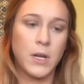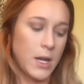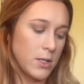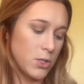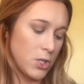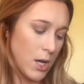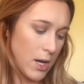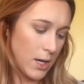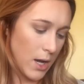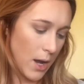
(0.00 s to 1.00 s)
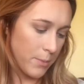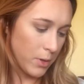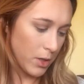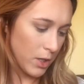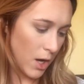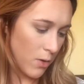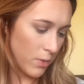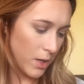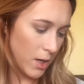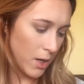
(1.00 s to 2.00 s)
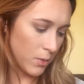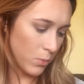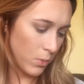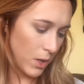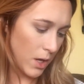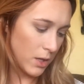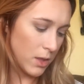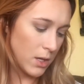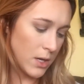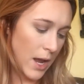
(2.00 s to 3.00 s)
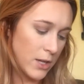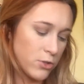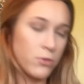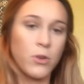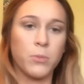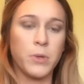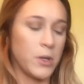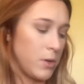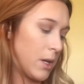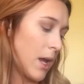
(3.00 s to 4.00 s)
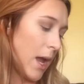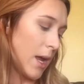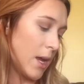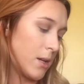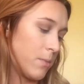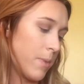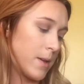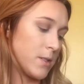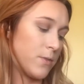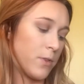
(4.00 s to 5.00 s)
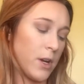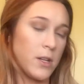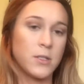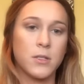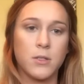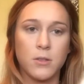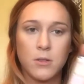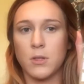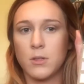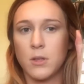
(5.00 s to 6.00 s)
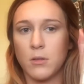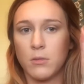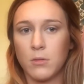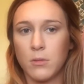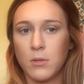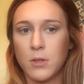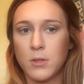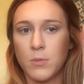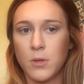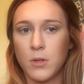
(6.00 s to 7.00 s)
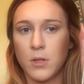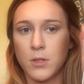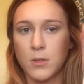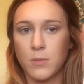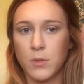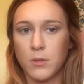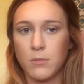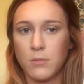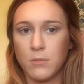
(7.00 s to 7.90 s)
next shade, I'm going to go in with Natural Beauty and Best Friend. These two. This one and this one.